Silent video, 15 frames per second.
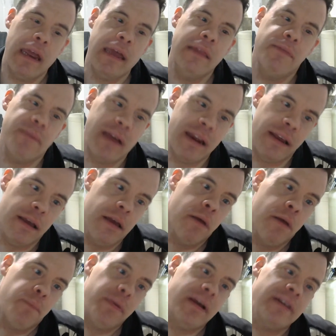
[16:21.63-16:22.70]
in
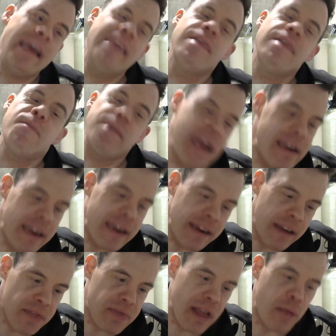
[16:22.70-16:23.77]
the
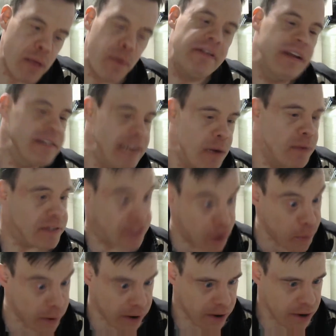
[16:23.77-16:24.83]
beginning that's what Disney was
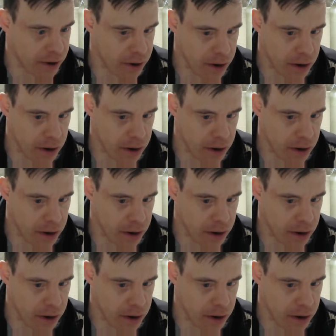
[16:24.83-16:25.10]
doing.